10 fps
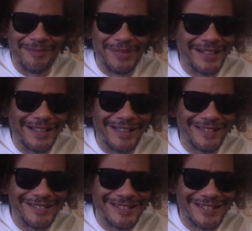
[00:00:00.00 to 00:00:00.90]
But
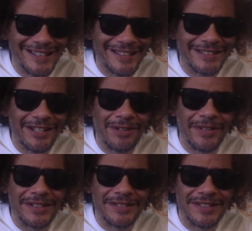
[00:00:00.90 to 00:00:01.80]
it's just like, I don't
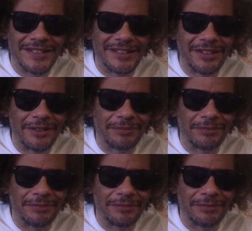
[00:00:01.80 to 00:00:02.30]
want to just sitting there,